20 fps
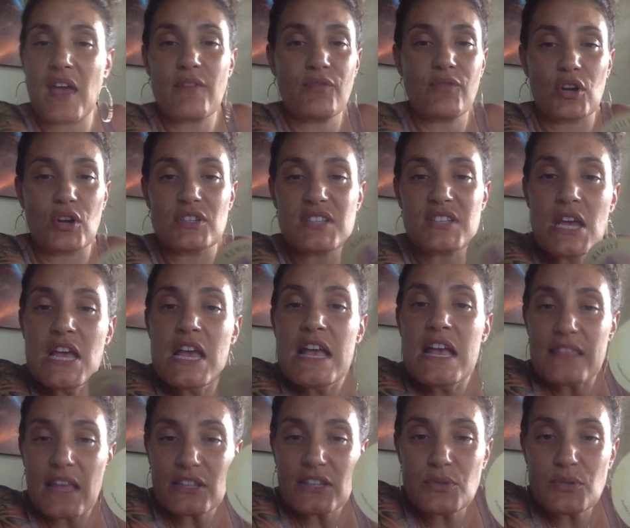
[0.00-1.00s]
efforts.
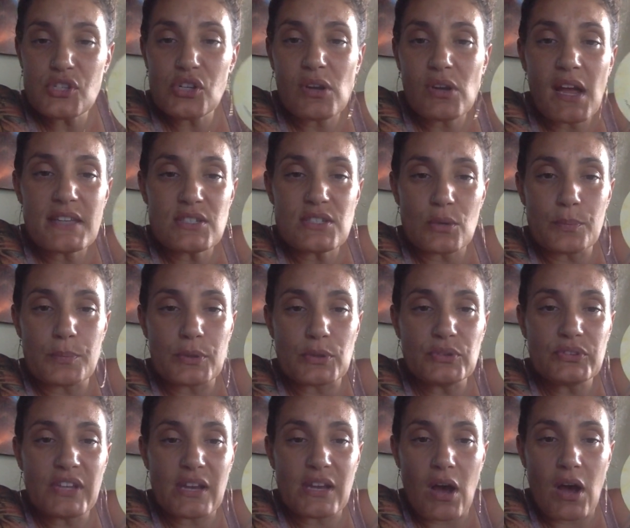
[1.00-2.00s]
That's what you guys are
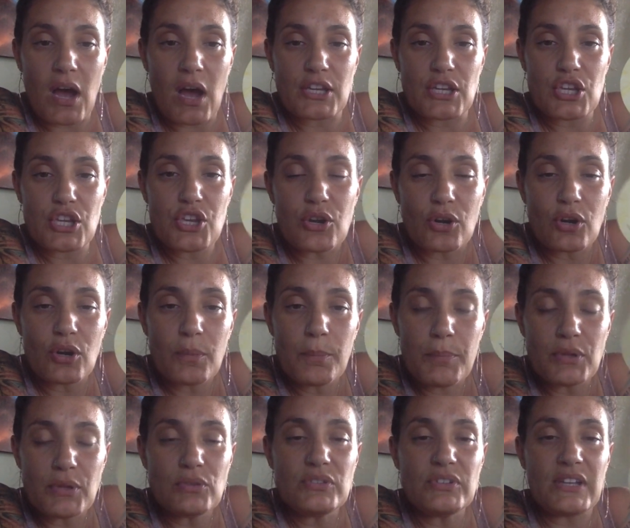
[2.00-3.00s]
building on. You're
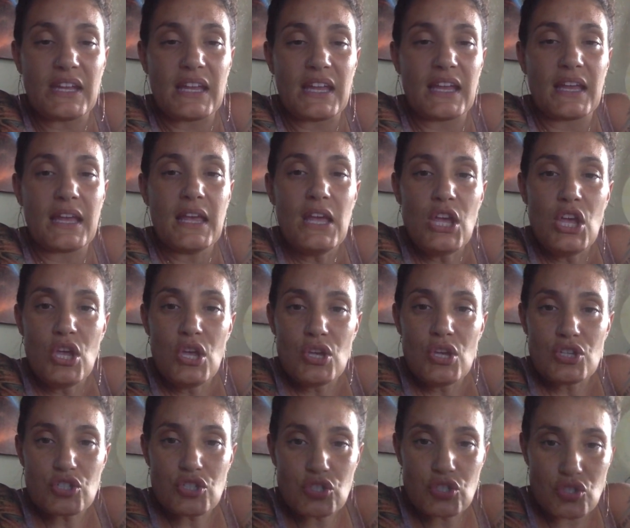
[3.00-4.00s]
building
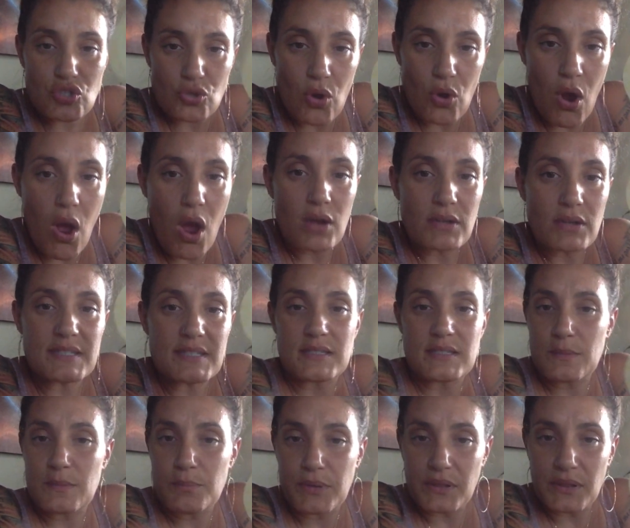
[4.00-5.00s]
strong
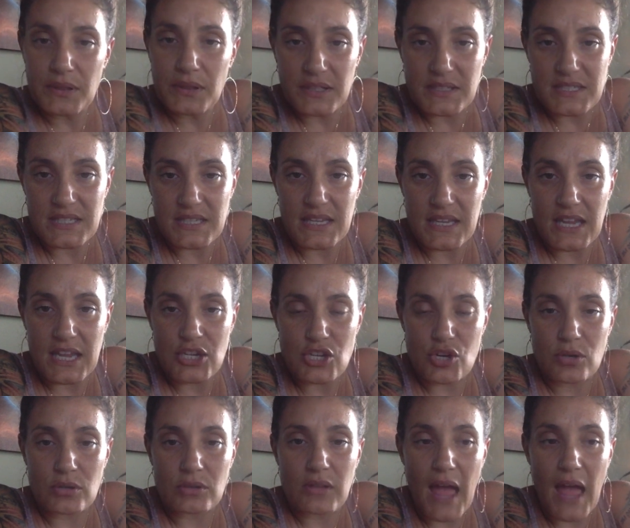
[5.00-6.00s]
stability in
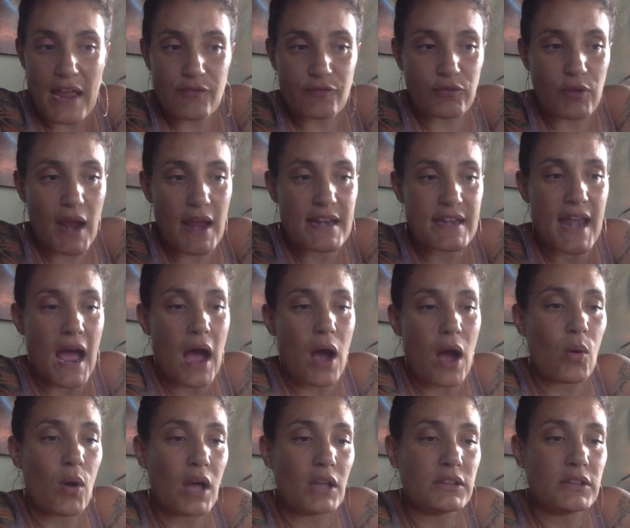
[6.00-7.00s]
your life right
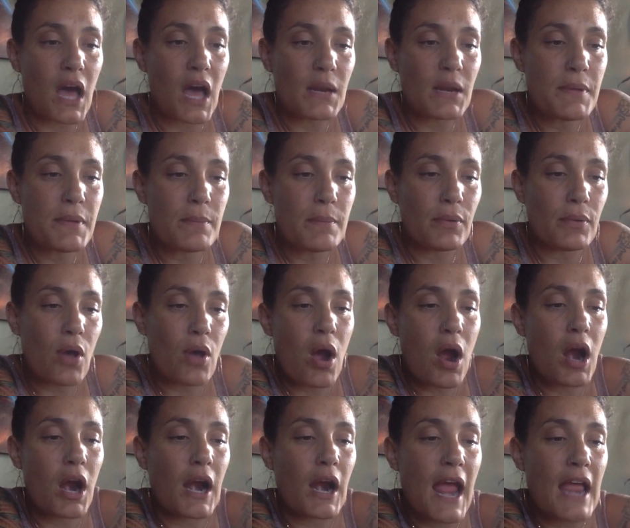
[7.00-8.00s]
now. A lot of people
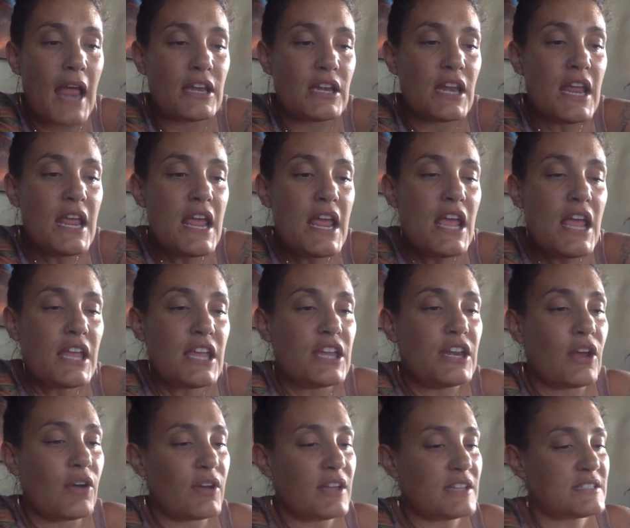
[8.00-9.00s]
are. And, you
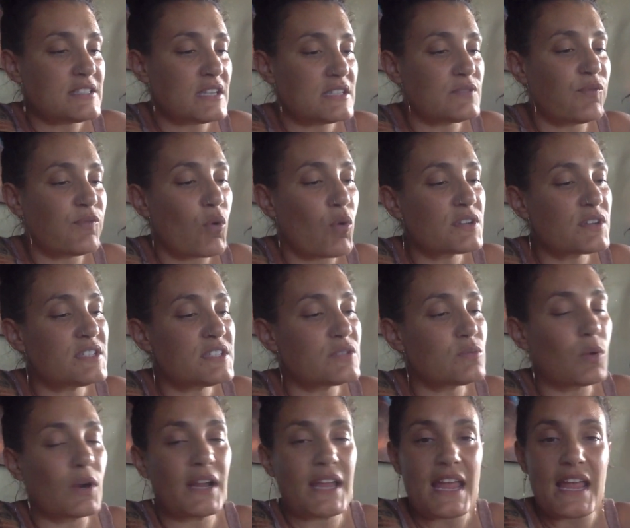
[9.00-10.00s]
know, it says
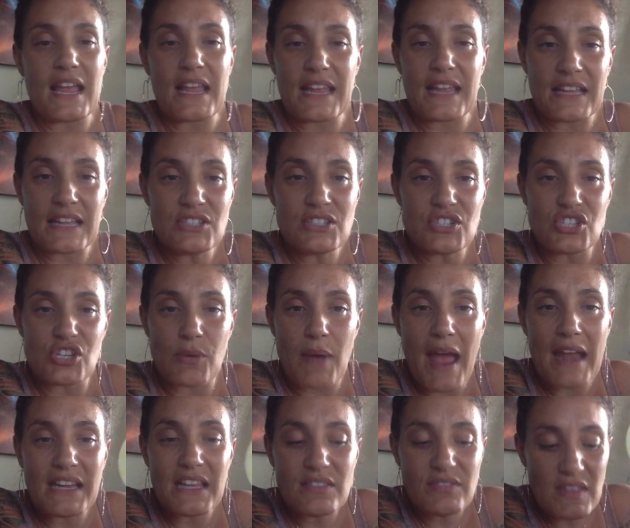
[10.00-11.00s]
forces working against you.
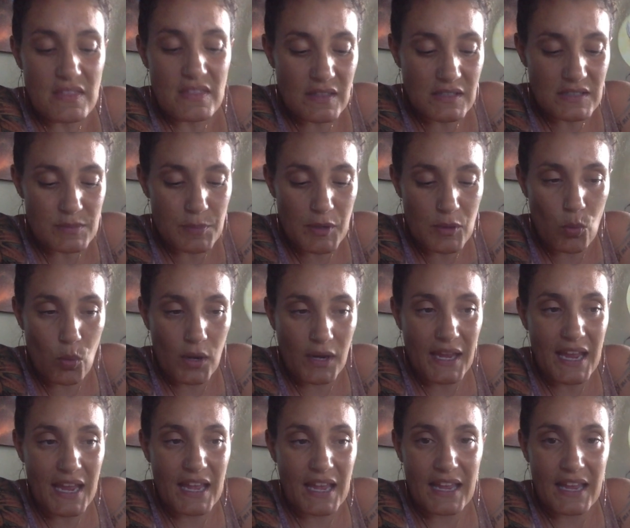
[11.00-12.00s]
Anything that's been
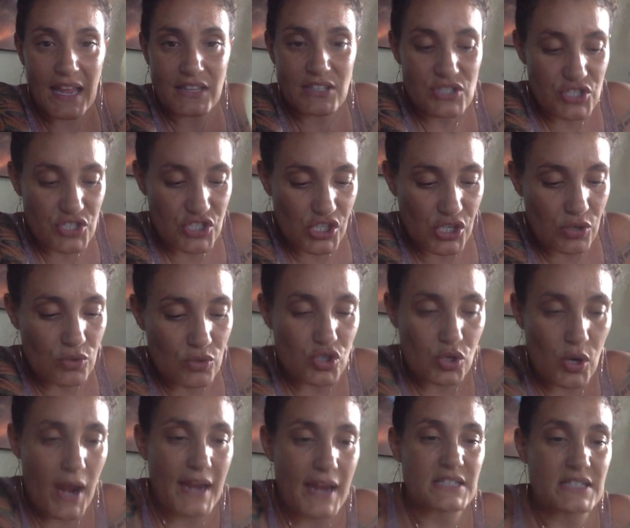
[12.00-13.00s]
working against you
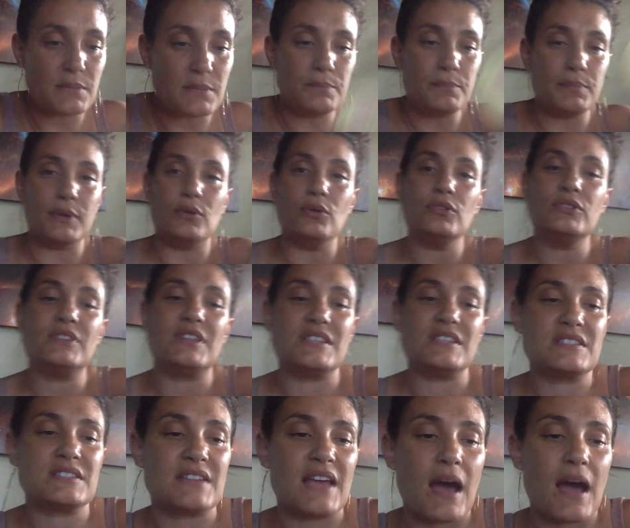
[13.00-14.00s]
trying to build
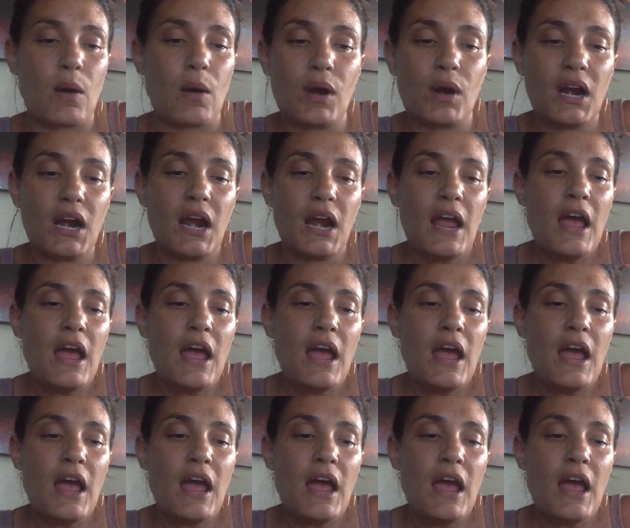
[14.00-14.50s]
this tower,